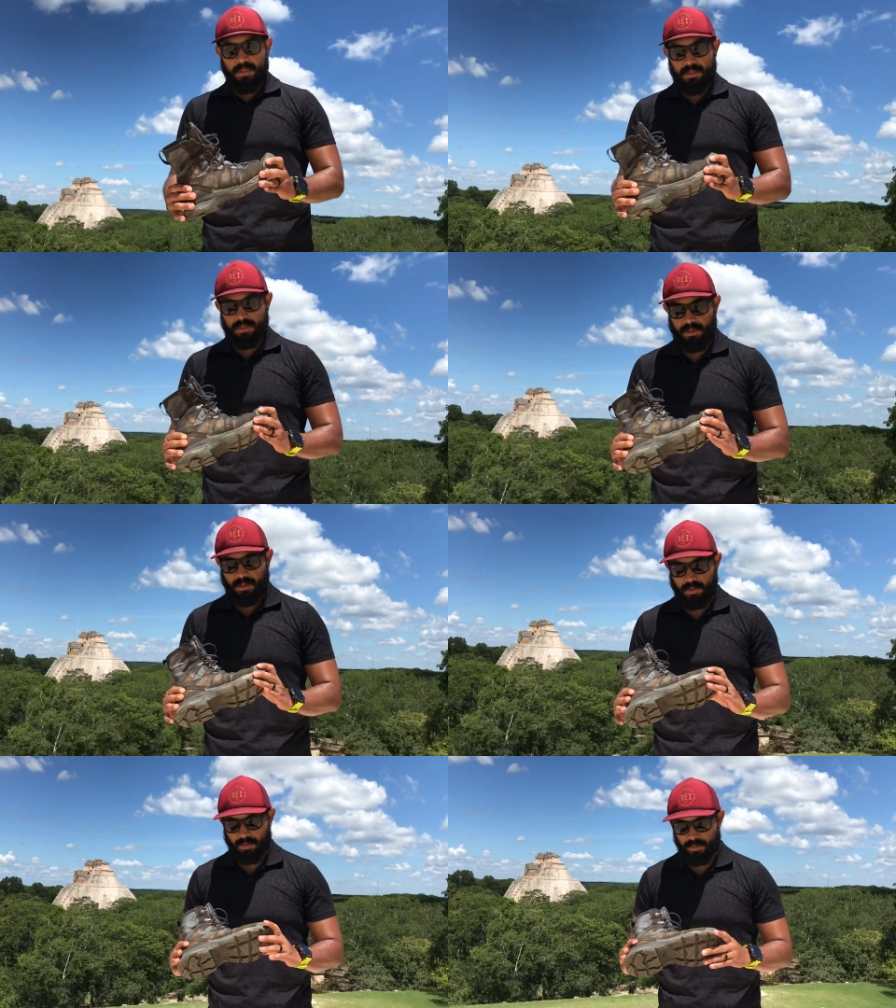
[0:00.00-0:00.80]

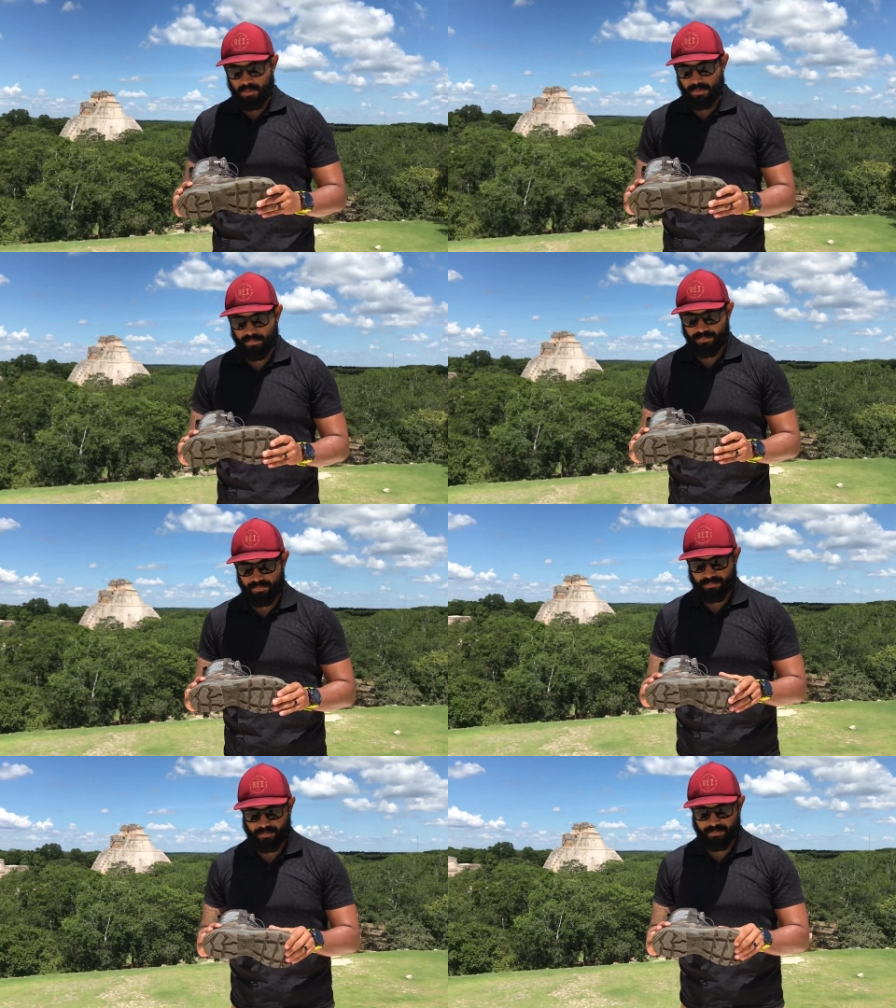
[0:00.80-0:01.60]
So
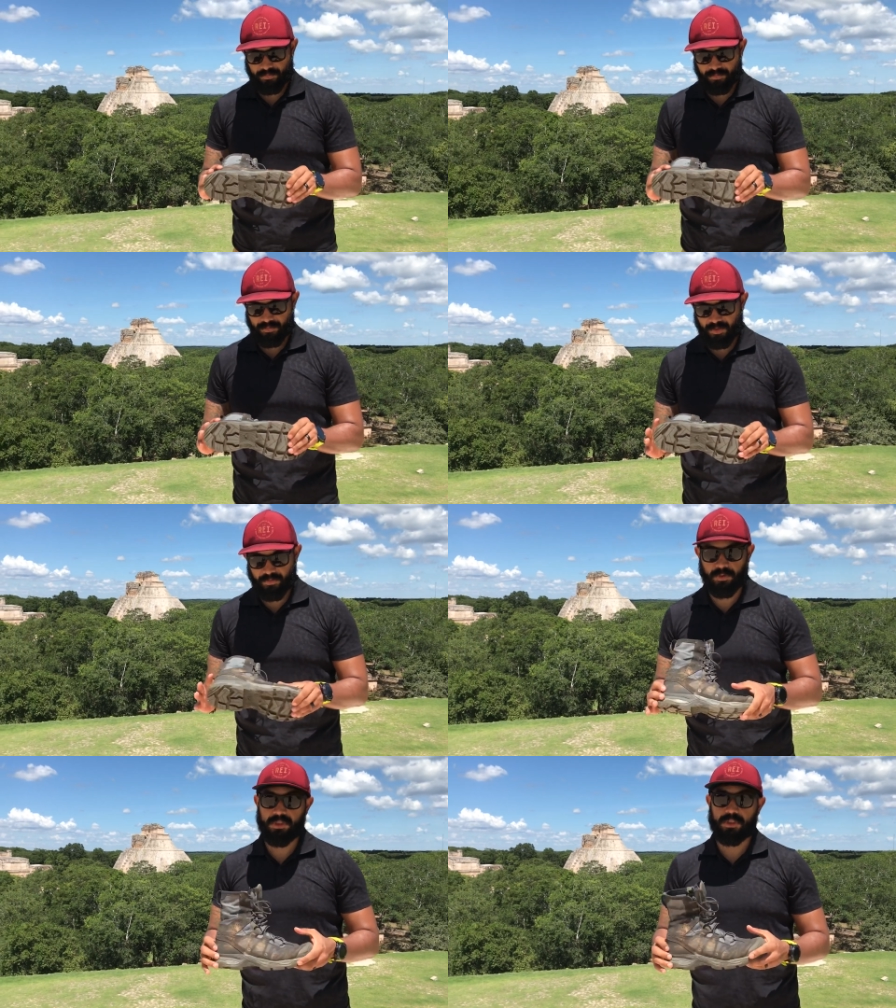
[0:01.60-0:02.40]

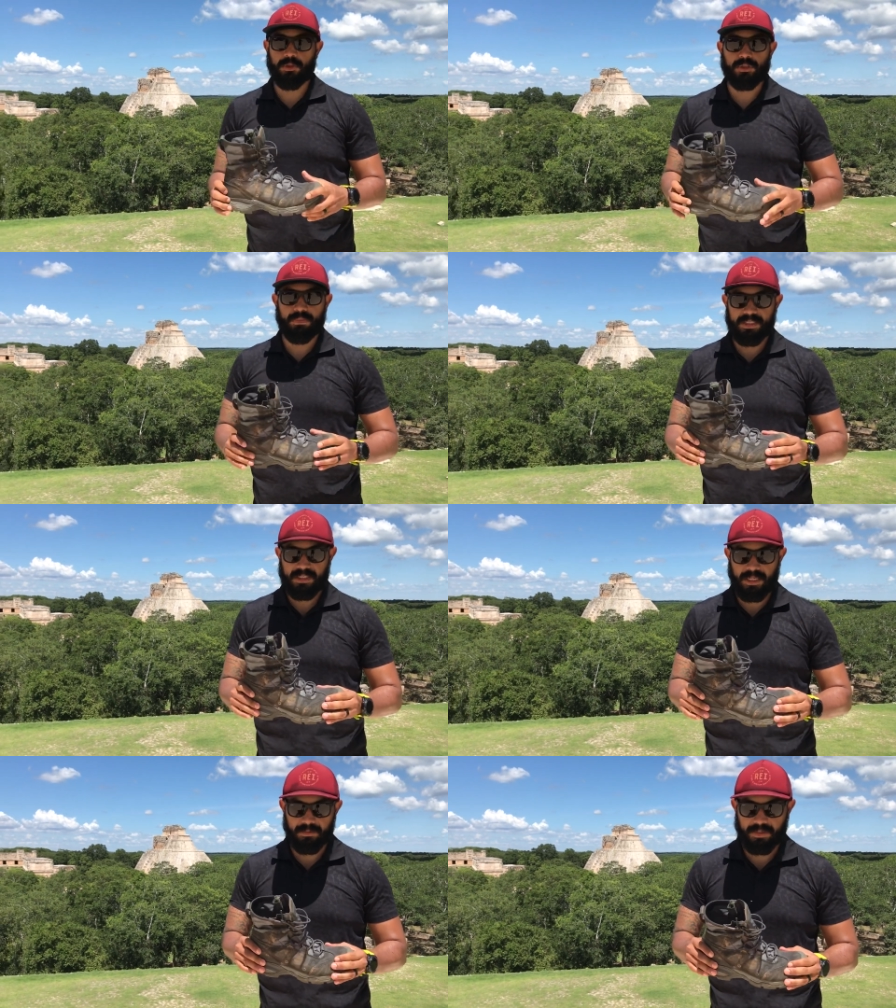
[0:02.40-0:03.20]
full disclosure, I'm a
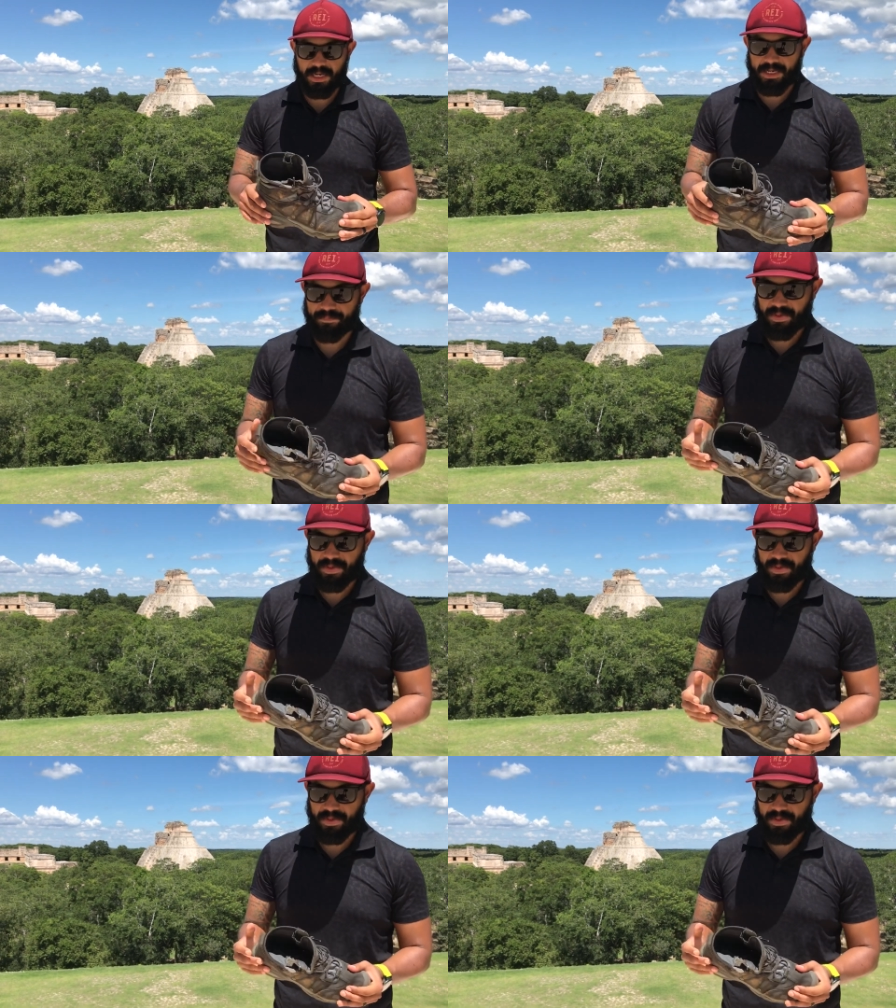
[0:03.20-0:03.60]
Salomon guy.